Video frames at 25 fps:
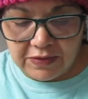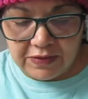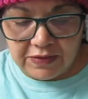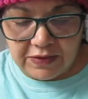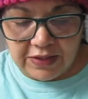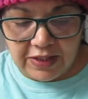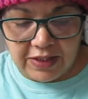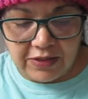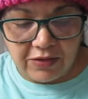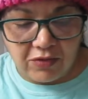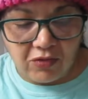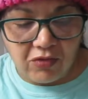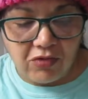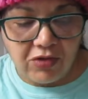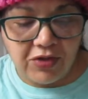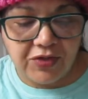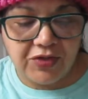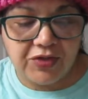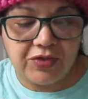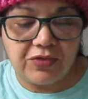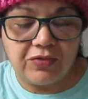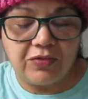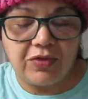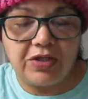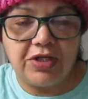And
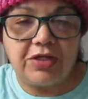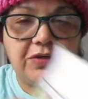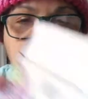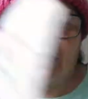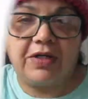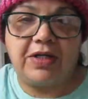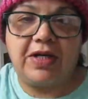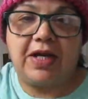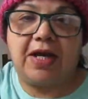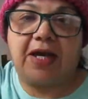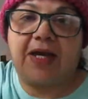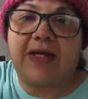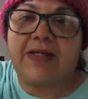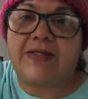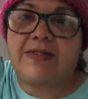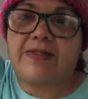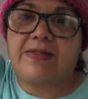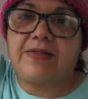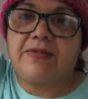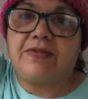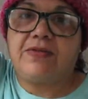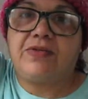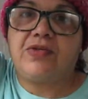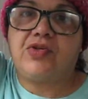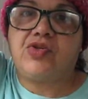also here it
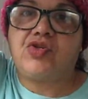has the